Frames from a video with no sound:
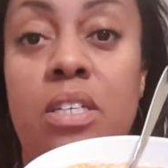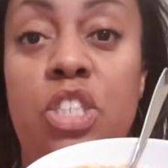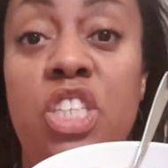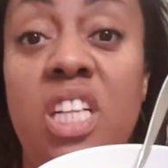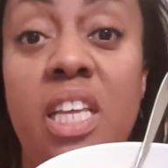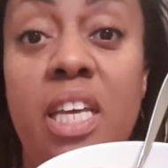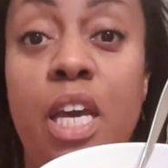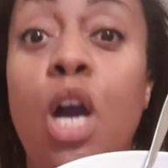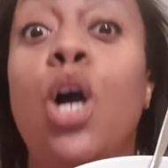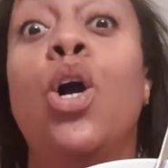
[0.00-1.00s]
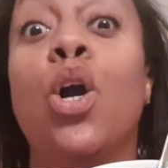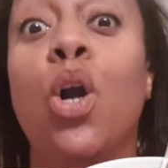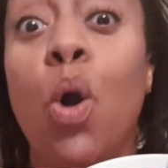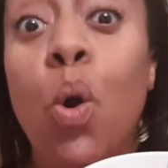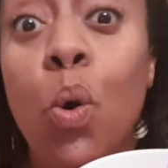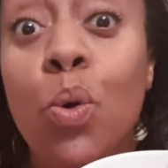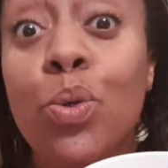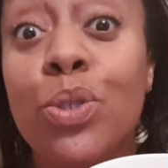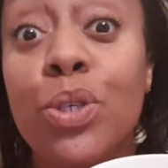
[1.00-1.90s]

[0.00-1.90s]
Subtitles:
chili cold